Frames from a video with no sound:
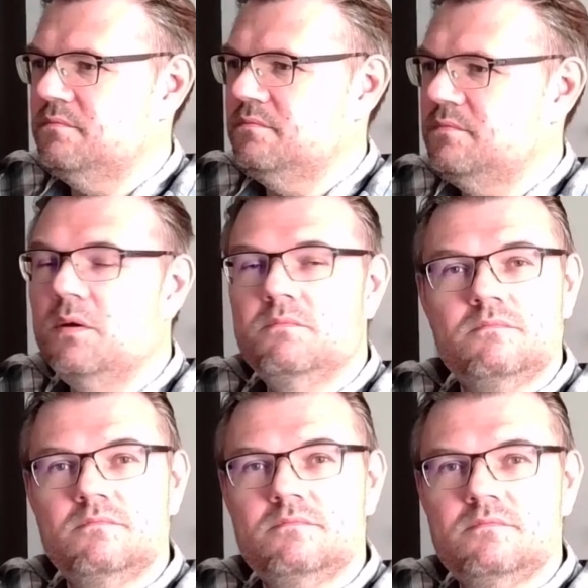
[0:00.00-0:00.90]
Yeah.
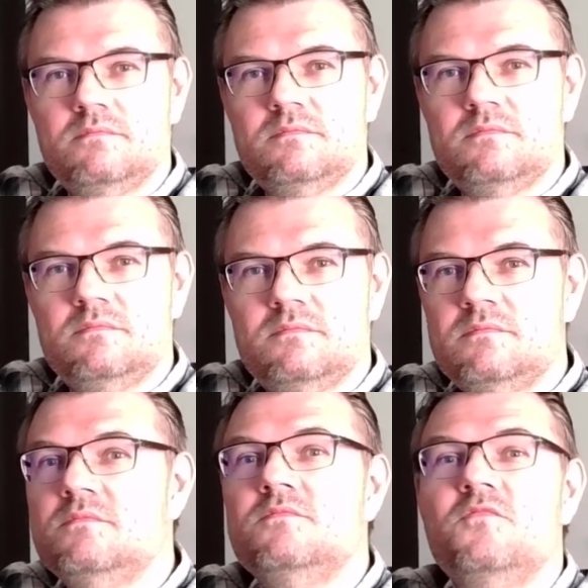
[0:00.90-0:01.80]

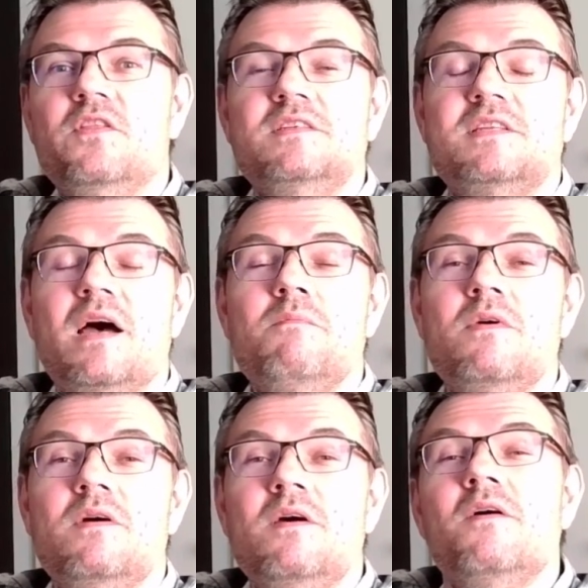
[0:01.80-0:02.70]
But this time,
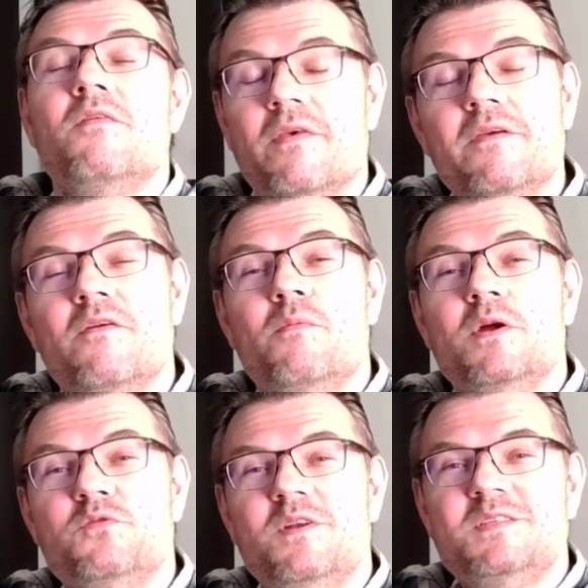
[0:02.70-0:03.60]
thank you very
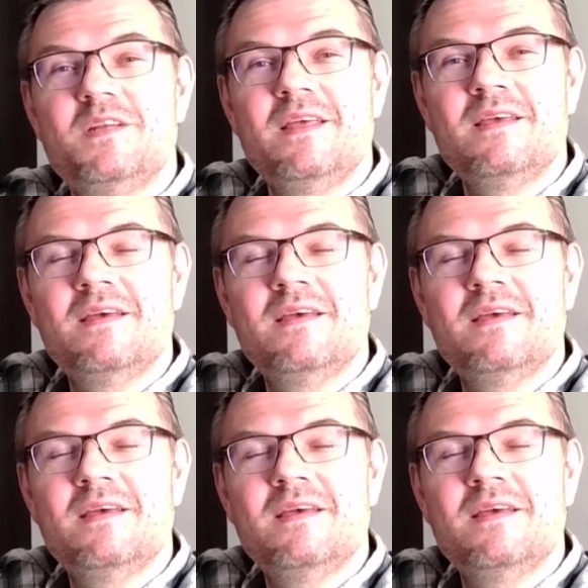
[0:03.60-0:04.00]
much for listening.